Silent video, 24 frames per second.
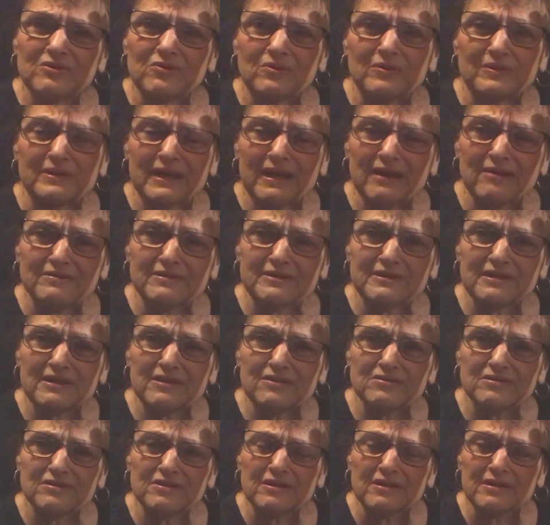or
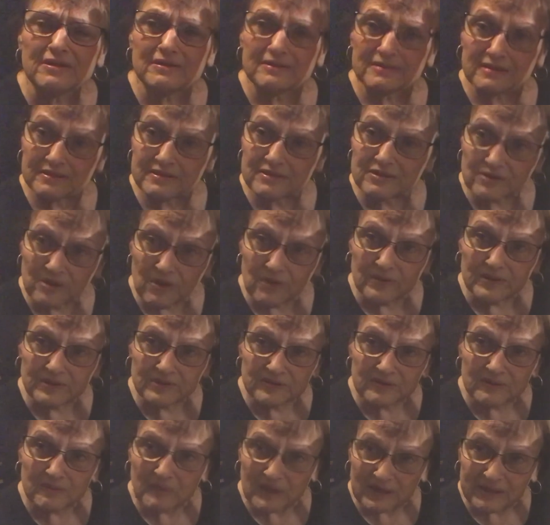downstairs? Does it go into
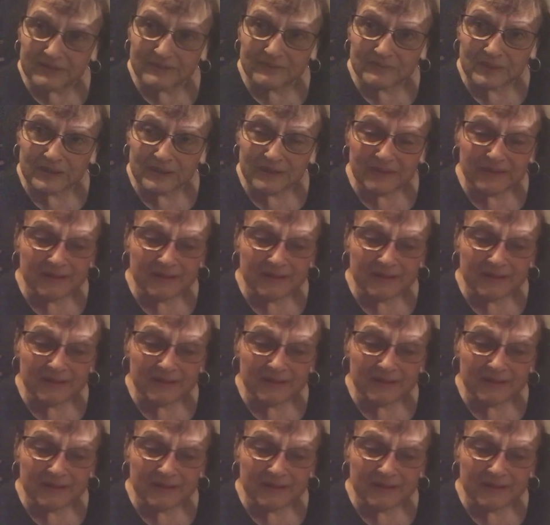the basement?